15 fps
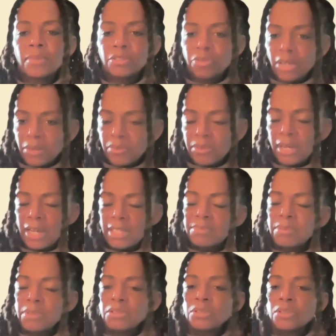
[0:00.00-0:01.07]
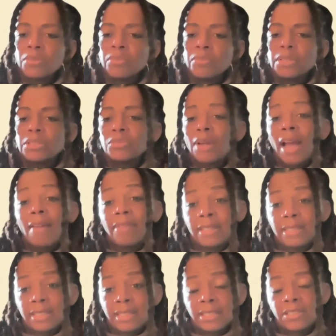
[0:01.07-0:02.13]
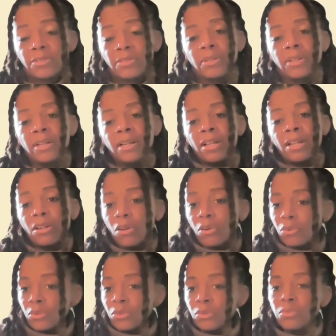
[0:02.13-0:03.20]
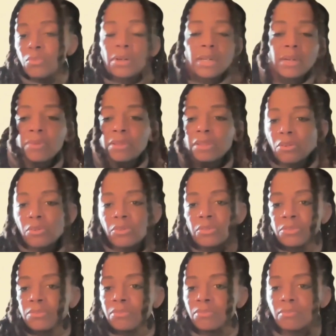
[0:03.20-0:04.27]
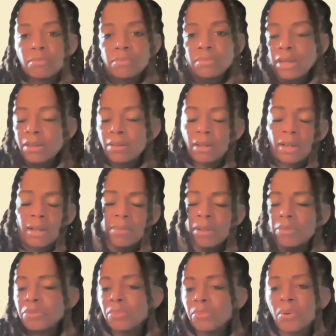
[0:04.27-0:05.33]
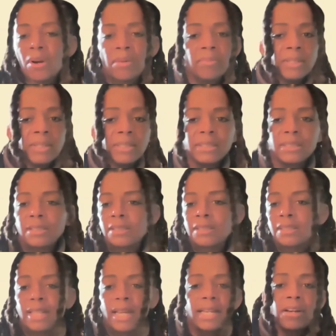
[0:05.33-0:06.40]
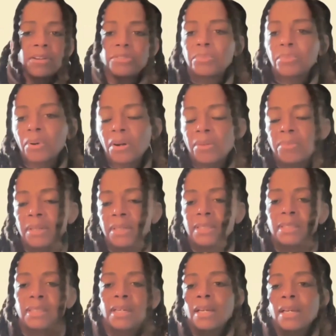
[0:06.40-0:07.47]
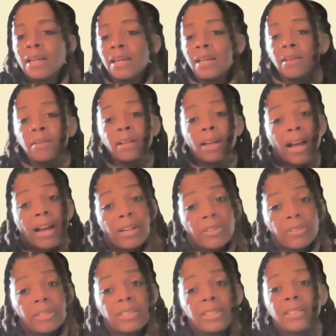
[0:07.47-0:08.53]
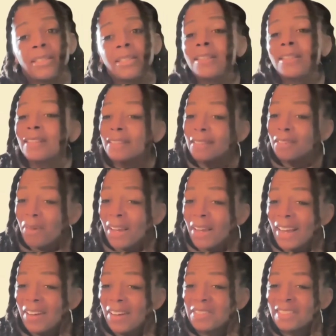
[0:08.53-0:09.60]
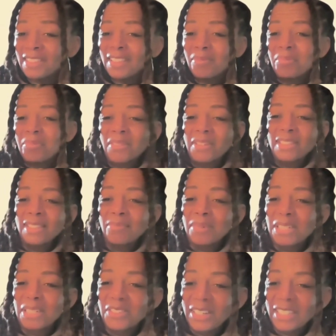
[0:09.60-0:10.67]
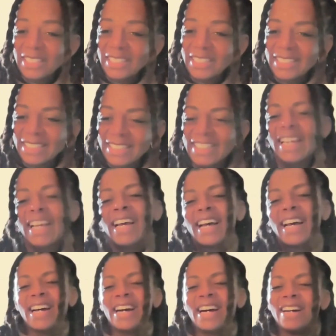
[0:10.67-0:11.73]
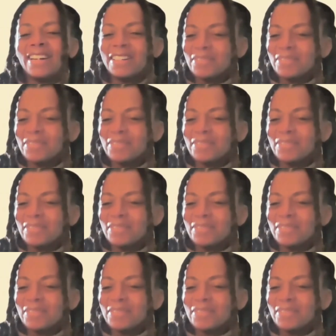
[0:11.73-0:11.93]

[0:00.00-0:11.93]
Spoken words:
the training with the hospitals, and we do advocacy. So local, working with local health departments, state health departments, Congress, the White House, and the previous administrations, and